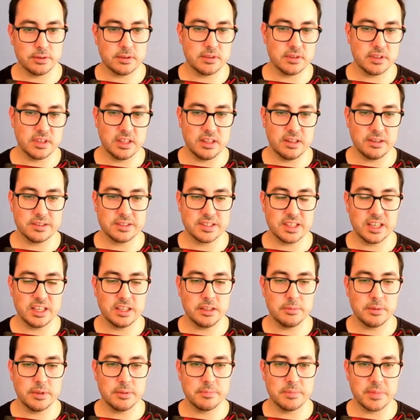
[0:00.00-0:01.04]
It looks a little
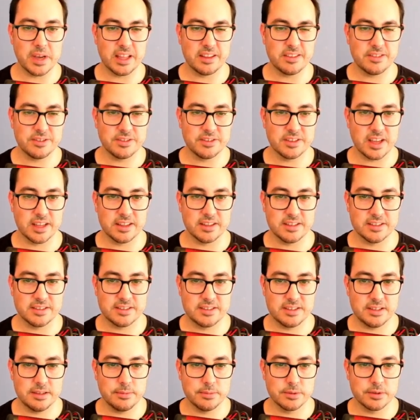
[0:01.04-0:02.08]
bit better than the
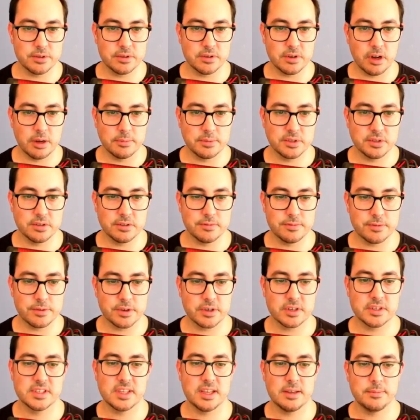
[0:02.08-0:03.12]
Seaborn option, for
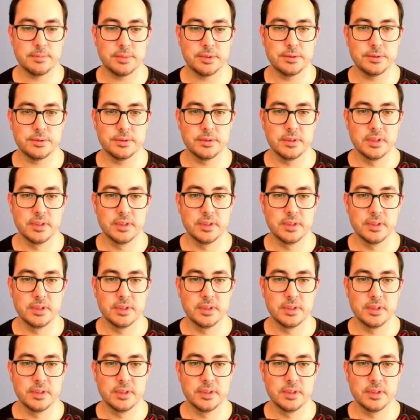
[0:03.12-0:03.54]
example.